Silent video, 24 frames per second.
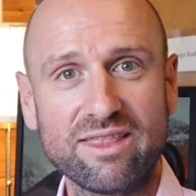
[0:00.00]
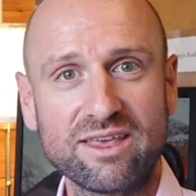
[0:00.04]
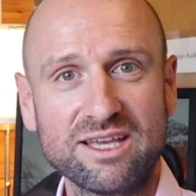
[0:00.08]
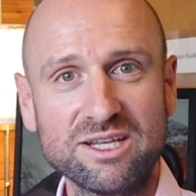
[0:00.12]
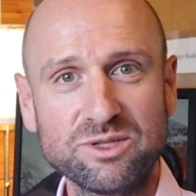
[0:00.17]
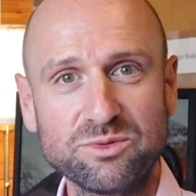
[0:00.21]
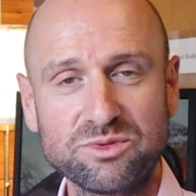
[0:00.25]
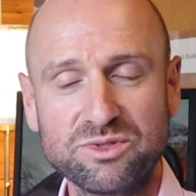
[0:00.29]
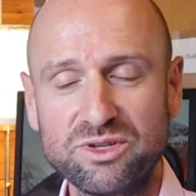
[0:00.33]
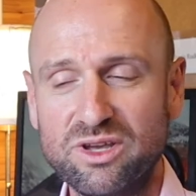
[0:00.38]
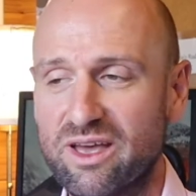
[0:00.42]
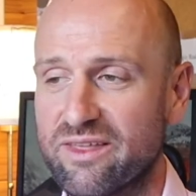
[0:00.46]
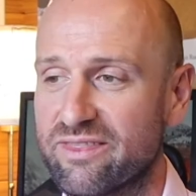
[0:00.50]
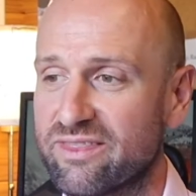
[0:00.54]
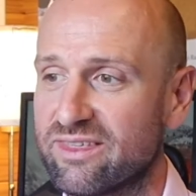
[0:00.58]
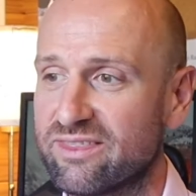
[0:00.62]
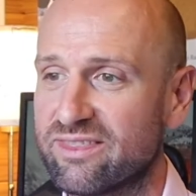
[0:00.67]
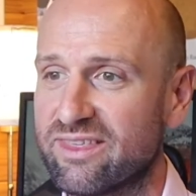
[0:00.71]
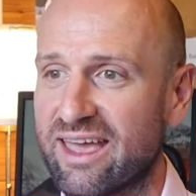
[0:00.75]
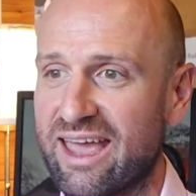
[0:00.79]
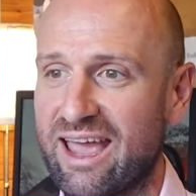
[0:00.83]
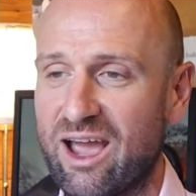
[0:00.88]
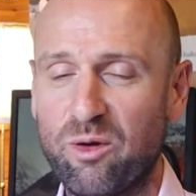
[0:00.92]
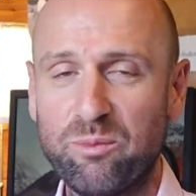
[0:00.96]
The kids were
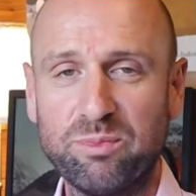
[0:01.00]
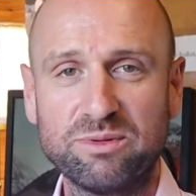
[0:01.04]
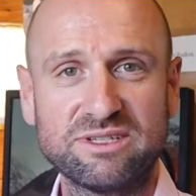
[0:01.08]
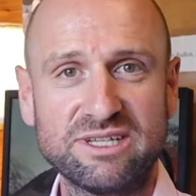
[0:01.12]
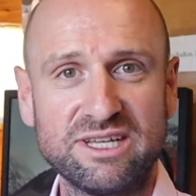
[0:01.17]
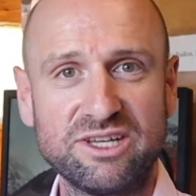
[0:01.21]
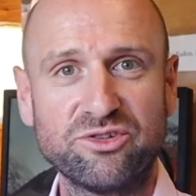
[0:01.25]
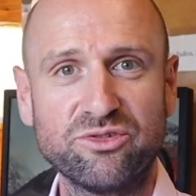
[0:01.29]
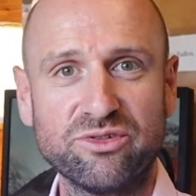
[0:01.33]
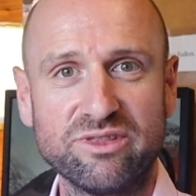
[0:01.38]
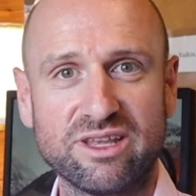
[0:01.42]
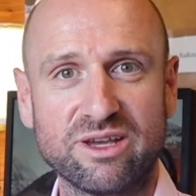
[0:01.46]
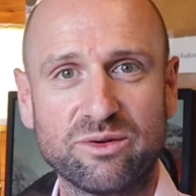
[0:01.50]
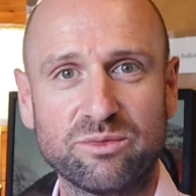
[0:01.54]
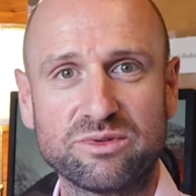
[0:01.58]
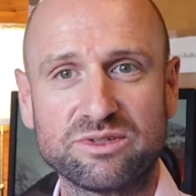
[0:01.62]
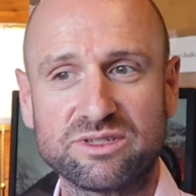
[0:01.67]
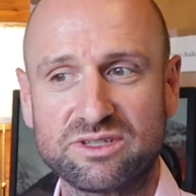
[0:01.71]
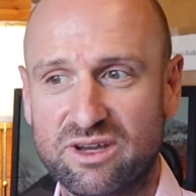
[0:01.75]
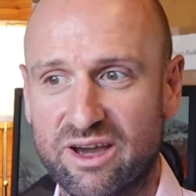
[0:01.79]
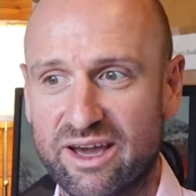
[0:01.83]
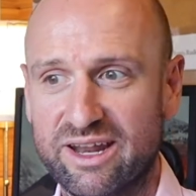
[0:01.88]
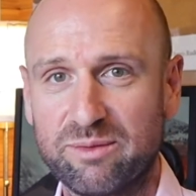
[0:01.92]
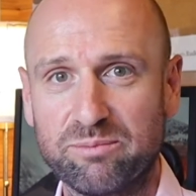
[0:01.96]
silent. The helper teacher in there
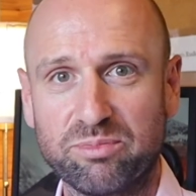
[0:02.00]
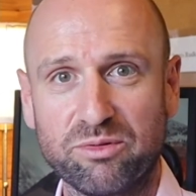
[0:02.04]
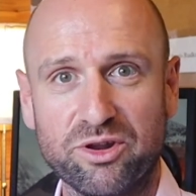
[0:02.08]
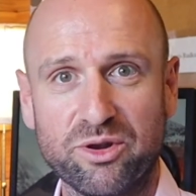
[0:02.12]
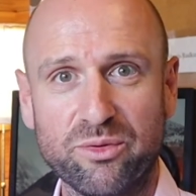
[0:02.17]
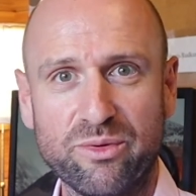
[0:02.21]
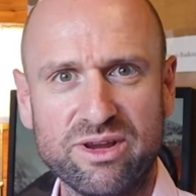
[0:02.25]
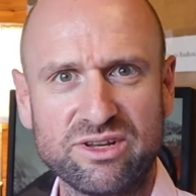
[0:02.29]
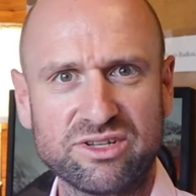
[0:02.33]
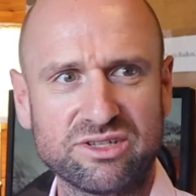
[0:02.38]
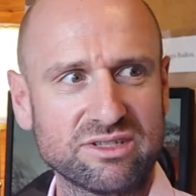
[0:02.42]
was kind of blown away.